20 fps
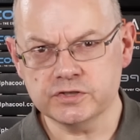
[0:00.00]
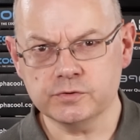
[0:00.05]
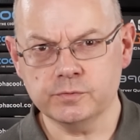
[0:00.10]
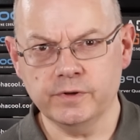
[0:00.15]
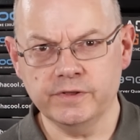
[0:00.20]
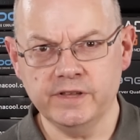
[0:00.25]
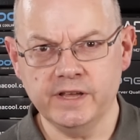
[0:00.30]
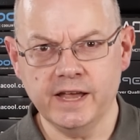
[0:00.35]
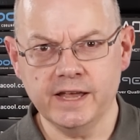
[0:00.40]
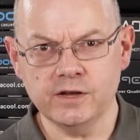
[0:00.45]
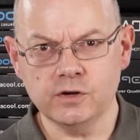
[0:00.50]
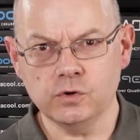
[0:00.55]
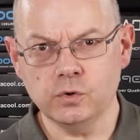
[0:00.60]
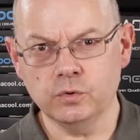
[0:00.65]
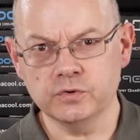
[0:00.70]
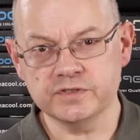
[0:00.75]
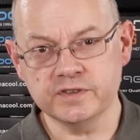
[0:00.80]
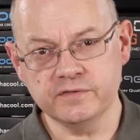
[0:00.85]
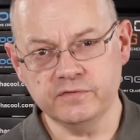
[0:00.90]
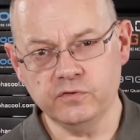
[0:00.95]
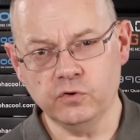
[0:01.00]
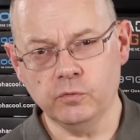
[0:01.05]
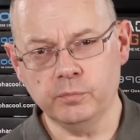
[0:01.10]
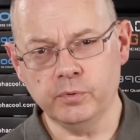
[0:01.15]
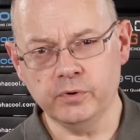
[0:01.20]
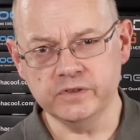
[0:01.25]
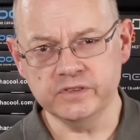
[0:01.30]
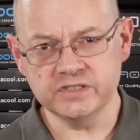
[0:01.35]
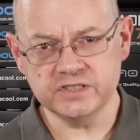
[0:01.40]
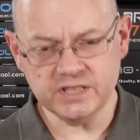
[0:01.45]
to run the 8 cores at
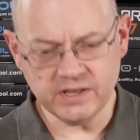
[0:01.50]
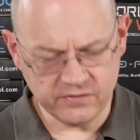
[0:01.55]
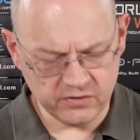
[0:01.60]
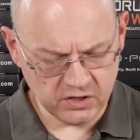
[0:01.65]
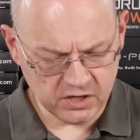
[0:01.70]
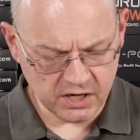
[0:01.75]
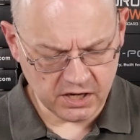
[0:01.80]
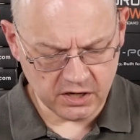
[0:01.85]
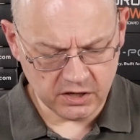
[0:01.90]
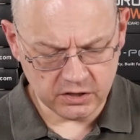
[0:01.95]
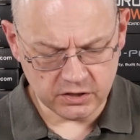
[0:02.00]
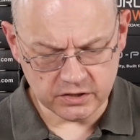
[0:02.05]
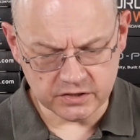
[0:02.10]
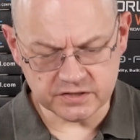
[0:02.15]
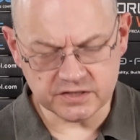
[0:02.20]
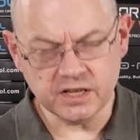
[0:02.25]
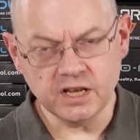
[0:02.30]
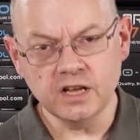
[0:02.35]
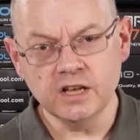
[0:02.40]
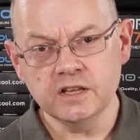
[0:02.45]
4.7 gigahertz.